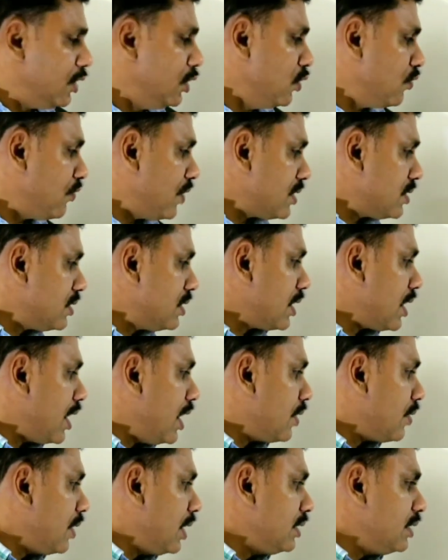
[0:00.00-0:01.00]
you first
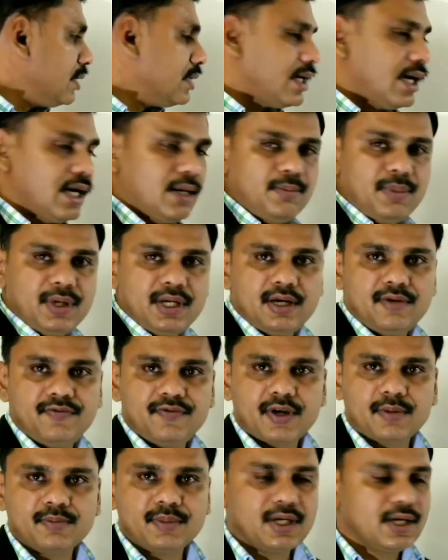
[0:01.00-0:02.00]
calculate the time
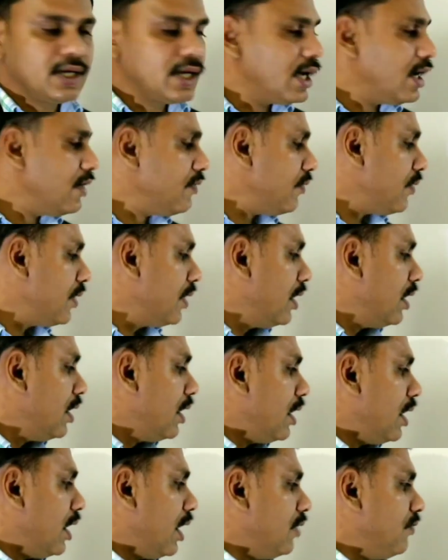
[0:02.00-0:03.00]
period from the graph
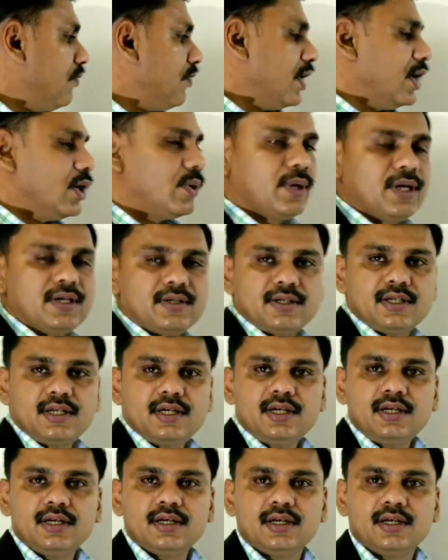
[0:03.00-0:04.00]
and
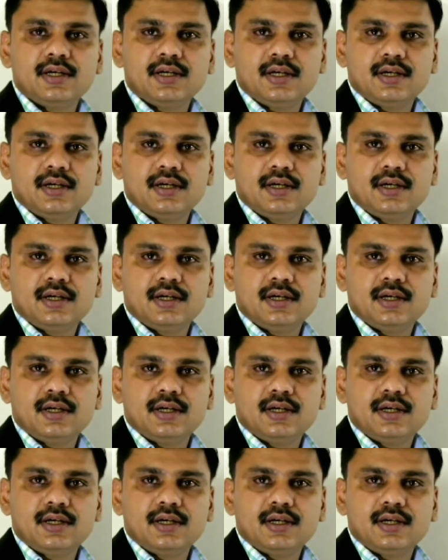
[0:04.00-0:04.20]
frequency,